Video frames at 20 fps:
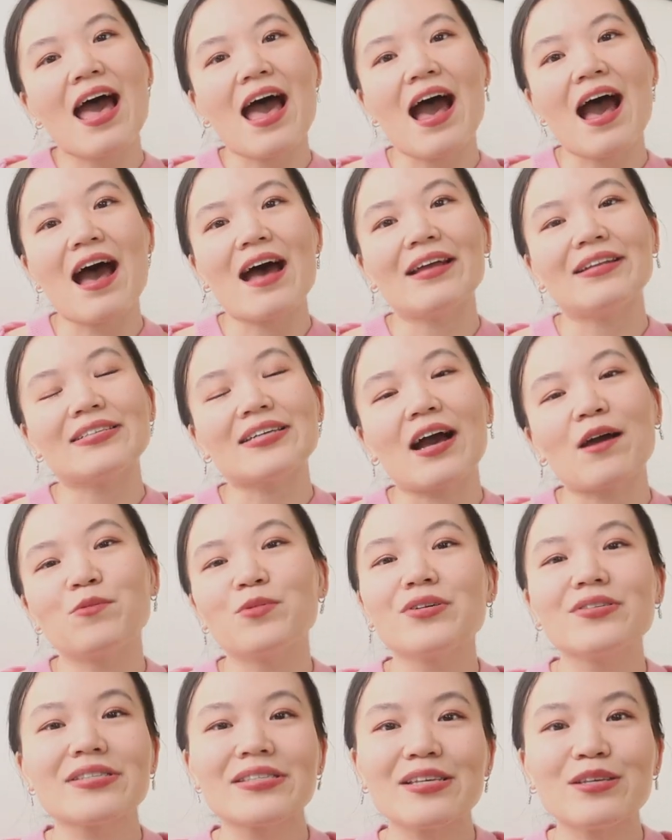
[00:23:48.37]
and I
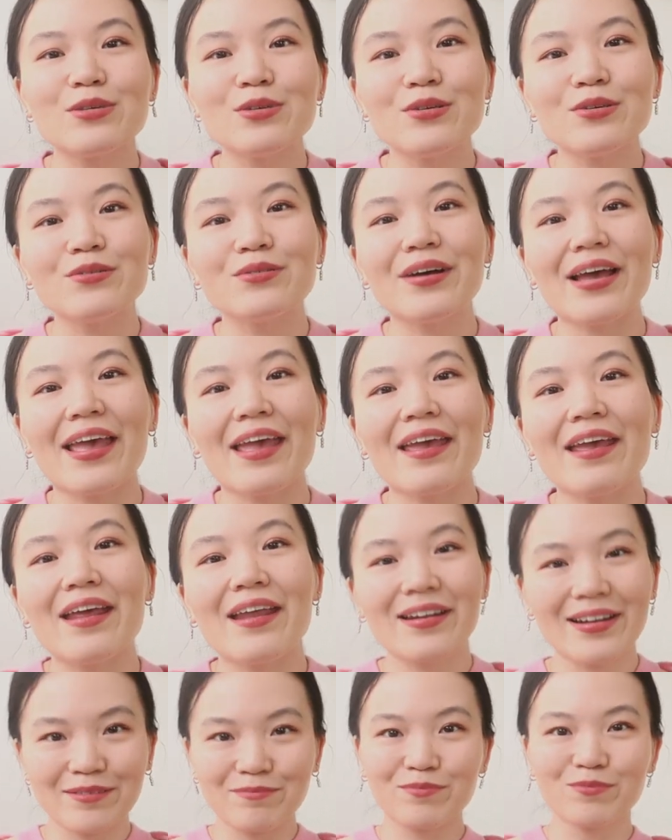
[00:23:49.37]
will see you
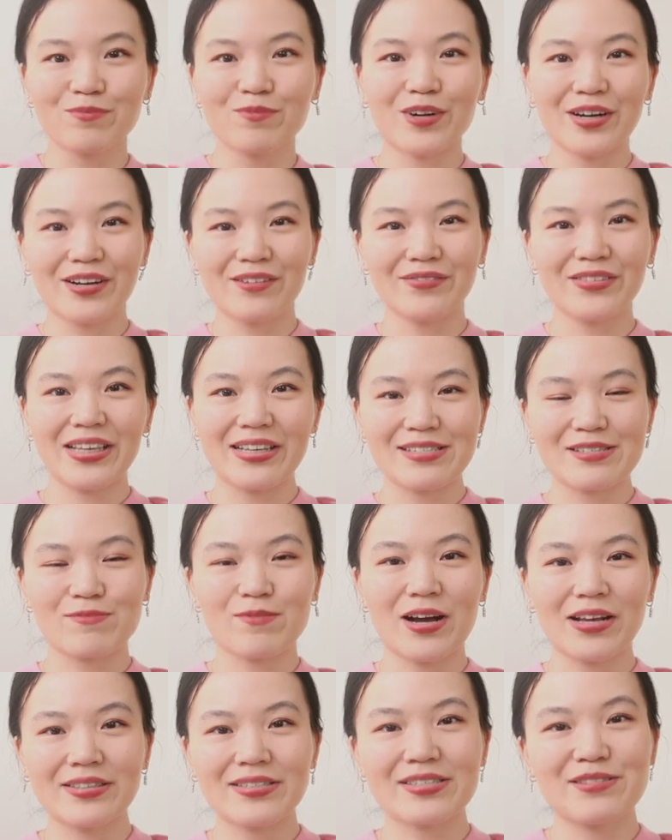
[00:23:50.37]
in one of these
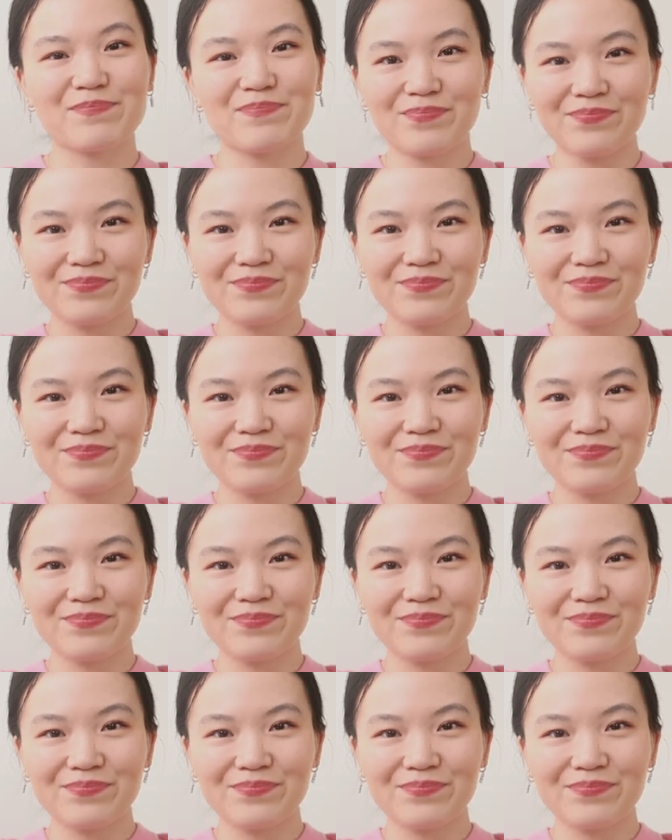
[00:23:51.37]
ones.